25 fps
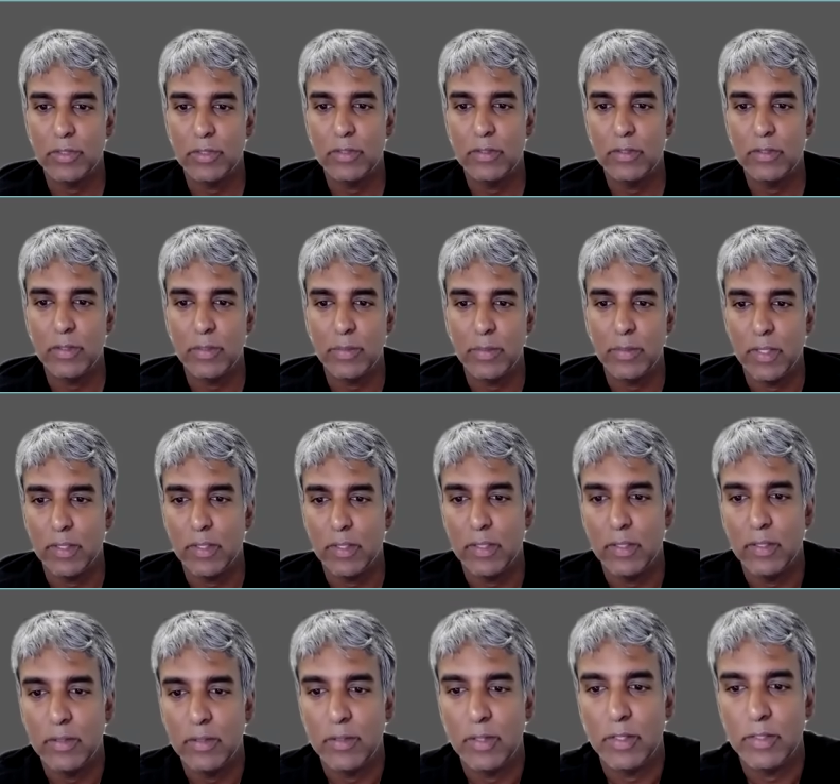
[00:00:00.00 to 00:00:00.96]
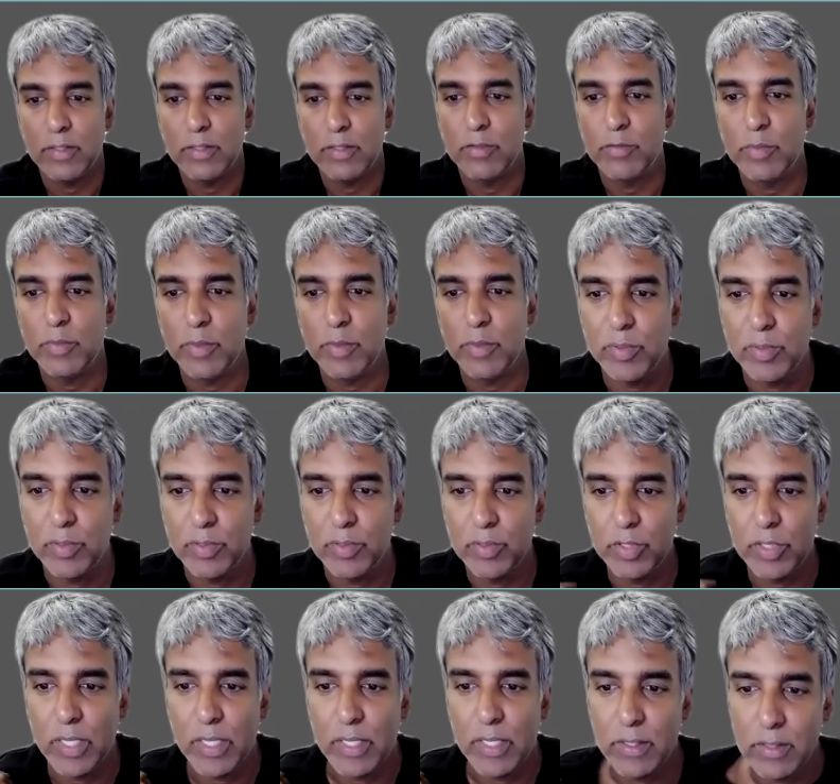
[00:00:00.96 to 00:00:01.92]
something that lots of people
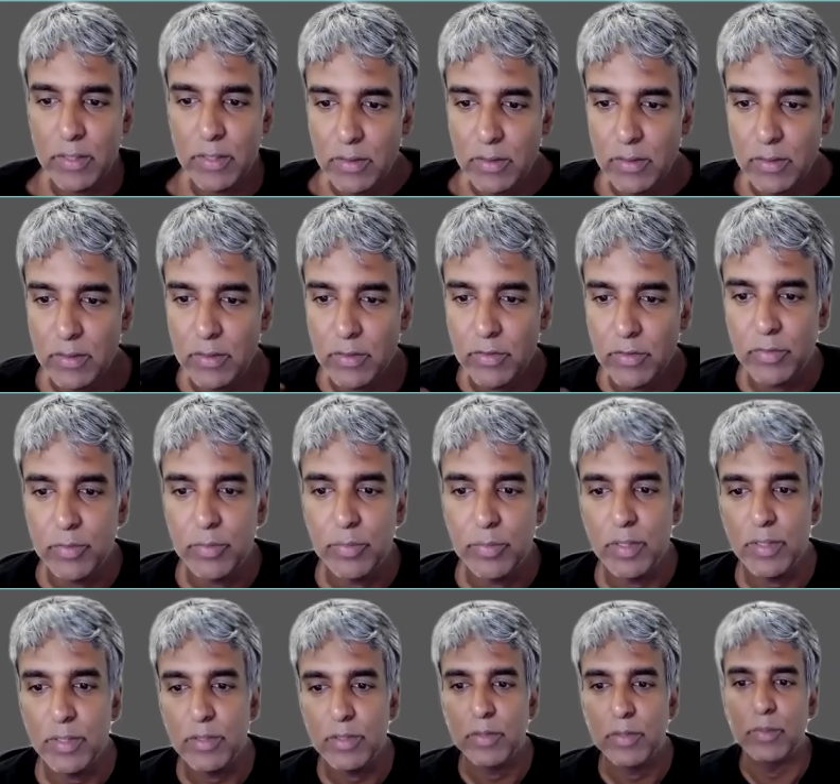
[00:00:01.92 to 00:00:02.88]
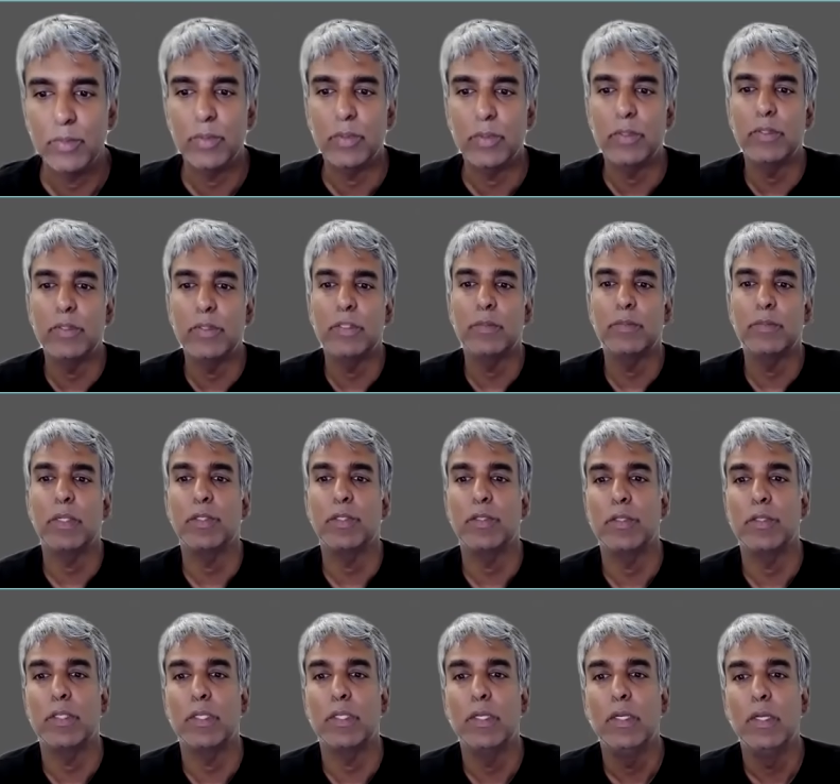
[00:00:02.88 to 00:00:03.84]
chant in different parts of the world,
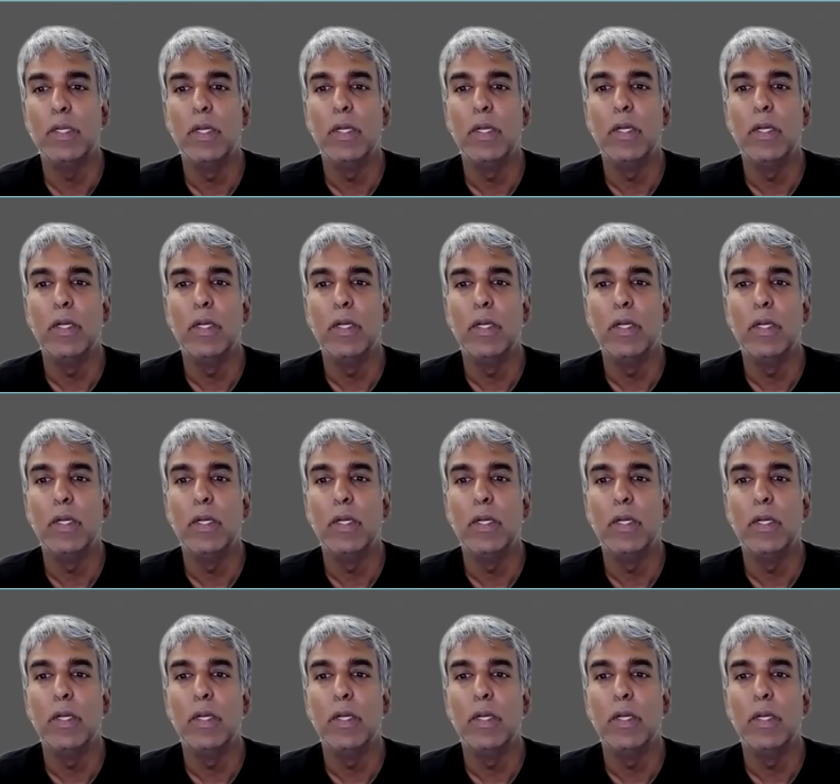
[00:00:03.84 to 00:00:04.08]
especially